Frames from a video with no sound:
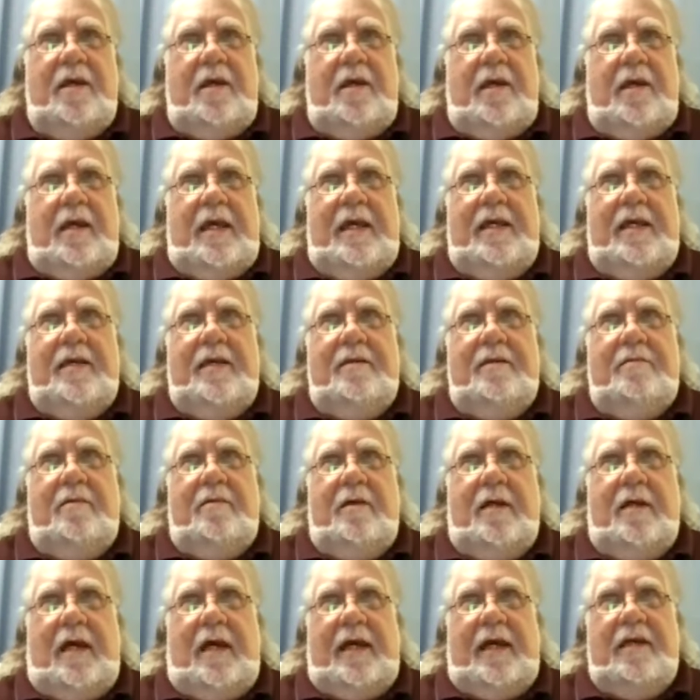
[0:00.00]
And
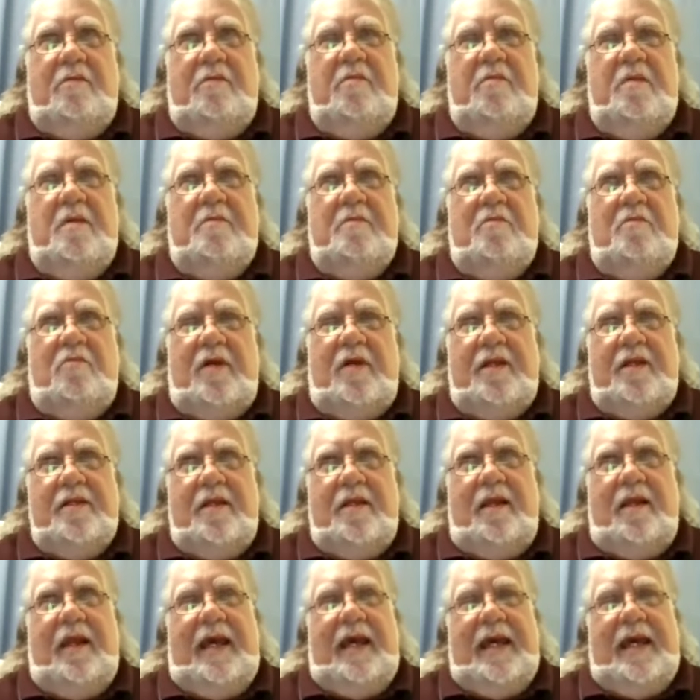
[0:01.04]
I can remember one of the
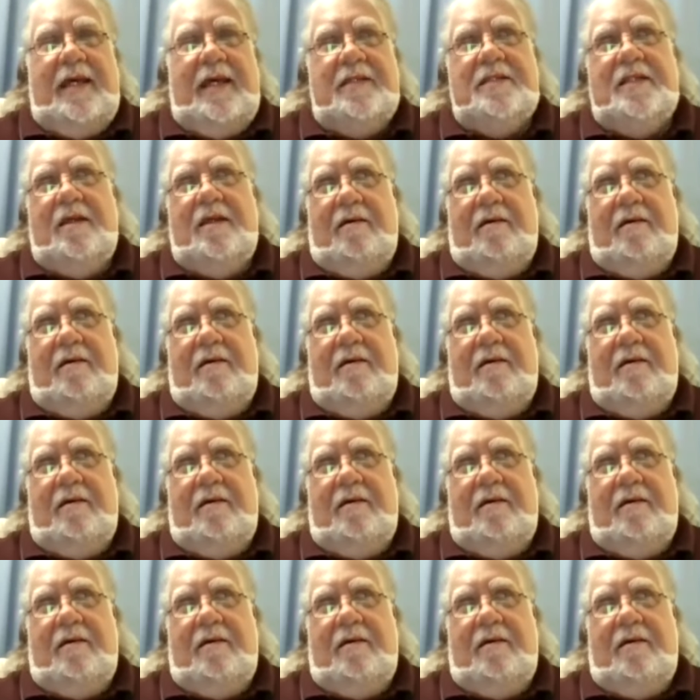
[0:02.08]
last